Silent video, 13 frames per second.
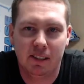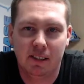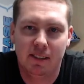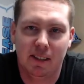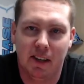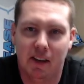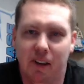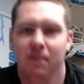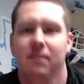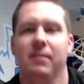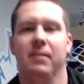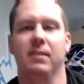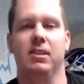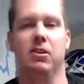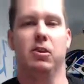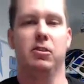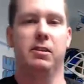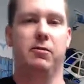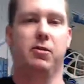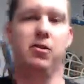You know, it's a little
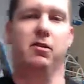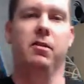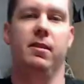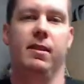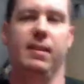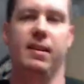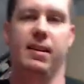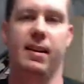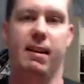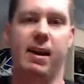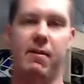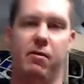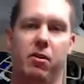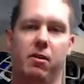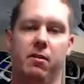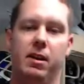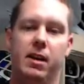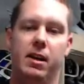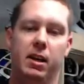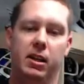difficult. I don't have
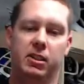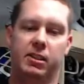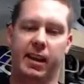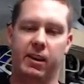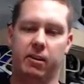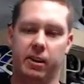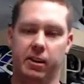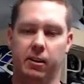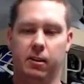a, a scale here,